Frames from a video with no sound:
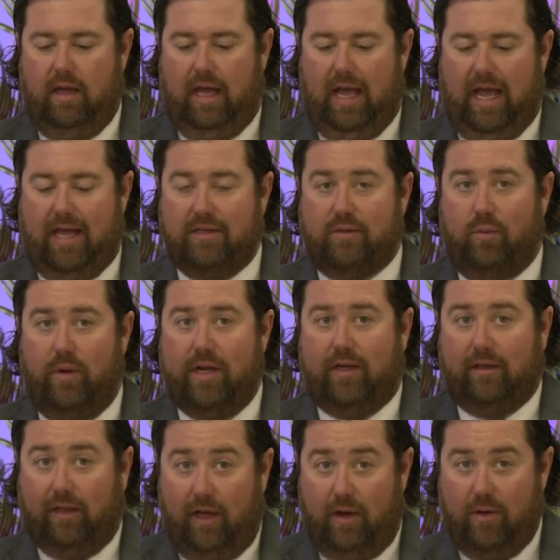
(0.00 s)
As we
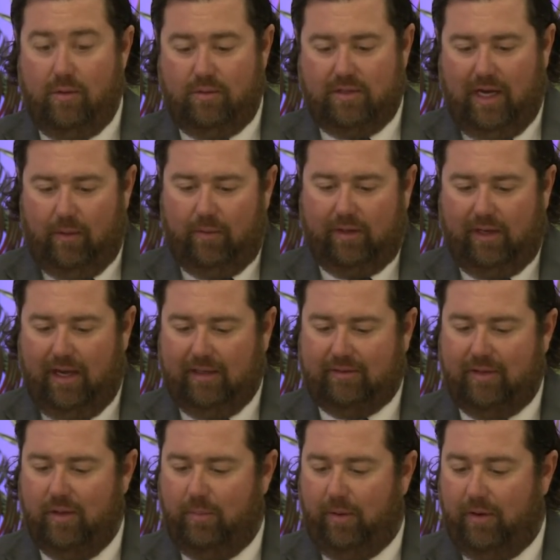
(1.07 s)
close, I would like
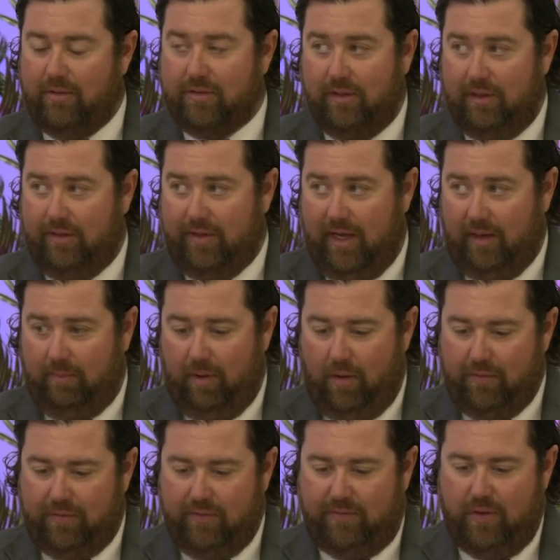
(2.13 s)
to personally thank
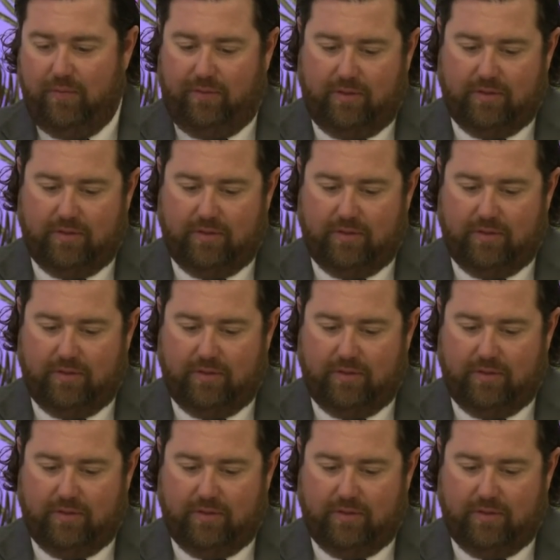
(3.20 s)
both of you for